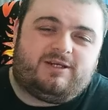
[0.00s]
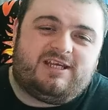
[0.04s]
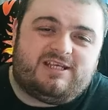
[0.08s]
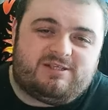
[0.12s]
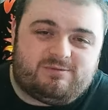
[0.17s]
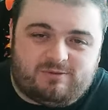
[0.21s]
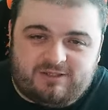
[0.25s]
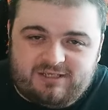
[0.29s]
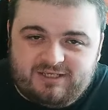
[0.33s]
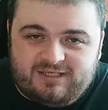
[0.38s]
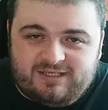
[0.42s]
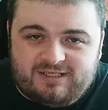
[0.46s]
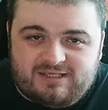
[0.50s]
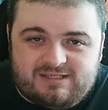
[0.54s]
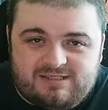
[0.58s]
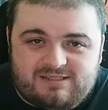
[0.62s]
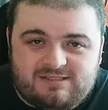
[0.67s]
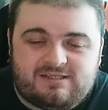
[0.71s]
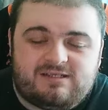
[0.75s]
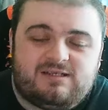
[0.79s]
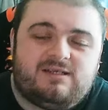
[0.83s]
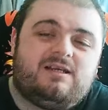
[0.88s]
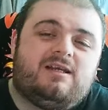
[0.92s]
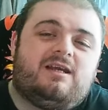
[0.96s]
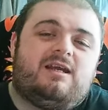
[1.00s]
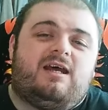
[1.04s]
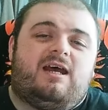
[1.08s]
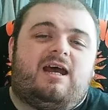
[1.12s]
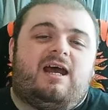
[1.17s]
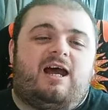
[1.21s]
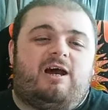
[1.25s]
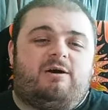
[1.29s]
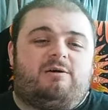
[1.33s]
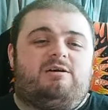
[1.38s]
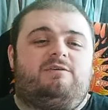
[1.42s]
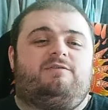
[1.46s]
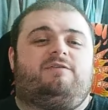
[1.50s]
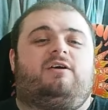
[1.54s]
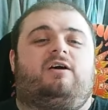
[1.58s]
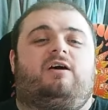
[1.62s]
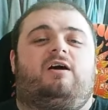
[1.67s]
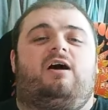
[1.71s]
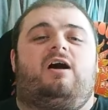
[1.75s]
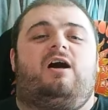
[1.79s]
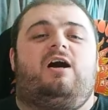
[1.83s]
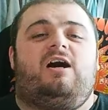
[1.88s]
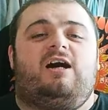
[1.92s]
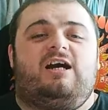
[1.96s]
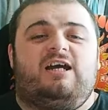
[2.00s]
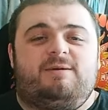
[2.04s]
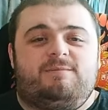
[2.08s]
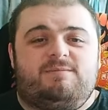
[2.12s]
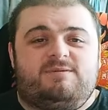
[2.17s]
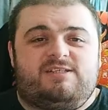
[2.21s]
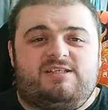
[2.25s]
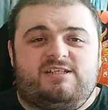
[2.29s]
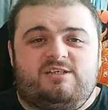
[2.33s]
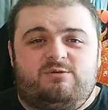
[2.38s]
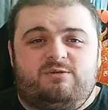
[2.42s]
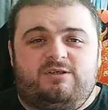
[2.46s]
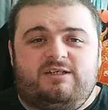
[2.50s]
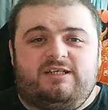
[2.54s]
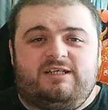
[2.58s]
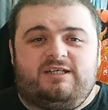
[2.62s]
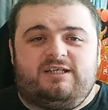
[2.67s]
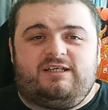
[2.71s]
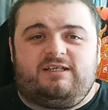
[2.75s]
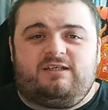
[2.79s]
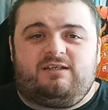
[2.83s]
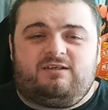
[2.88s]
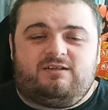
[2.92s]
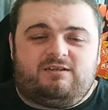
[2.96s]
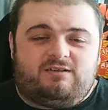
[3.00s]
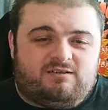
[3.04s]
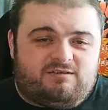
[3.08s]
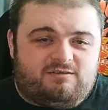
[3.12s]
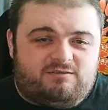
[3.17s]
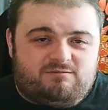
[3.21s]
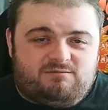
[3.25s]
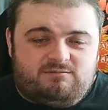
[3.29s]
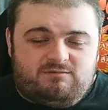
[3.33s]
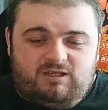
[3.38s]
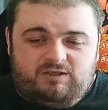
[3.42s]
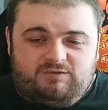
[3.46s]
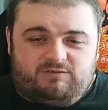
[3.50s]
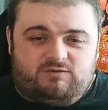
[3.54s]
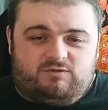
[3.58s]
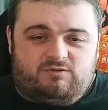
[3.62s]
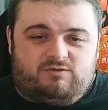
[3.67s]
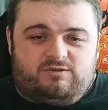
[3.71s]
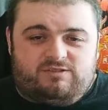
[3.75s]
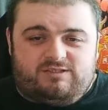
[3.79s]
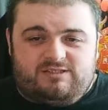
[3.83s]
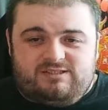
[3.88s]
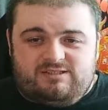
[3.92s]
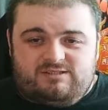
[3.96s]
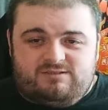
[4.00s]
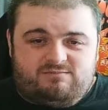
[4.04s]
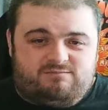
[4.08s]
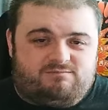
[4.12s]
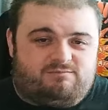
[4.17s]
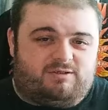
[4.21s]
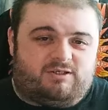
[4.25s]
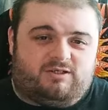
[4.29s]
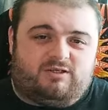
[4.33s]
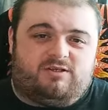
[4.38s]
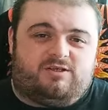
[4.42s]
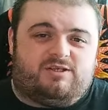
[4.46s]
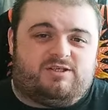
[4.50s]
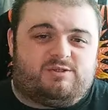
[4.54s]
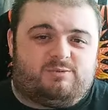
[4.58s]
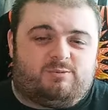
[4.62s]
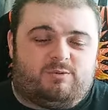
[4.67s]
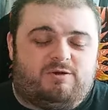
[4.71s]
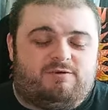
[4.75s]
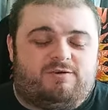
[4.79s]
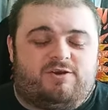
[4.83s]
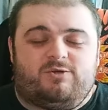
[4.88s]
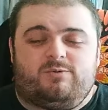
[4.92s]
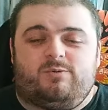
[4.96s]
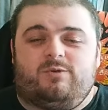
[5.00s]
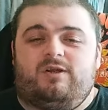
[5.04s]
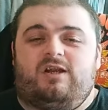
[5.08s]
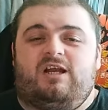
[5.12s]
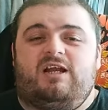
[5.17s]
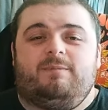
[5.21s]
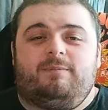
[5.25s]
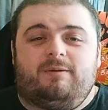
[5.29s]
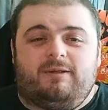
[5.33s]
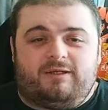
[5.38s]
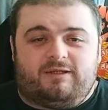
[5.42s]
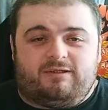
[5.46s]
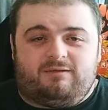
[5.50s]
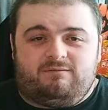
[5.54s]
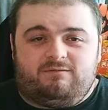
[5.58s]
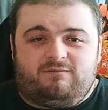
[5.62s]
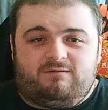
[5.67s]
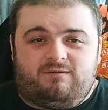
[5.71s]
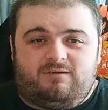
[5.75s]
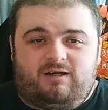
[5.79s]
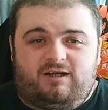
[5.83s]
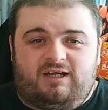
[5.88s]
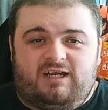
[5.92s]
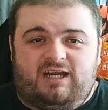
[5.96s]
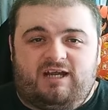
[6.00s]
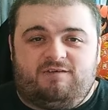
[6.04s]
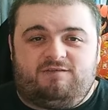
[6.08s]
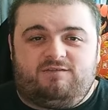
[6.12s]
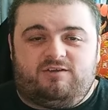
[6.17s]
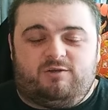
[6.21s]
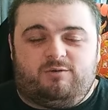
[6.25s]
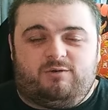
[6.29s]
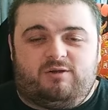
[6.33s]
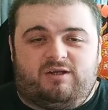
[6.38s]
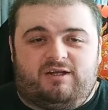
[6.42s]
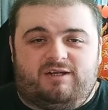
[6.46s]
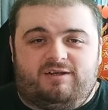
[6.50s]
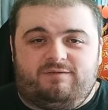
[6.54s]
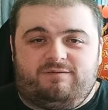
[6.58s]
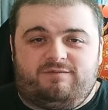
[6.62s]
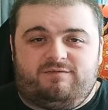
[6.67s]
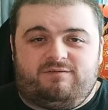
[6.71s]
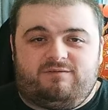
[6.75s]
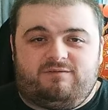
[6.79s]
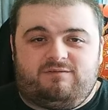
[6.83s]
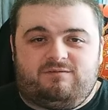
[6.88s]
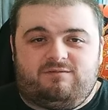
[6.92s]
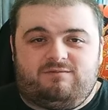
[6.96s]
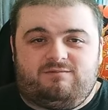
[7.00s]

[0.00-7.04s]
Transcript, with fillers: is what it is. However, I am still here, of course, because where else would I be? I have no life.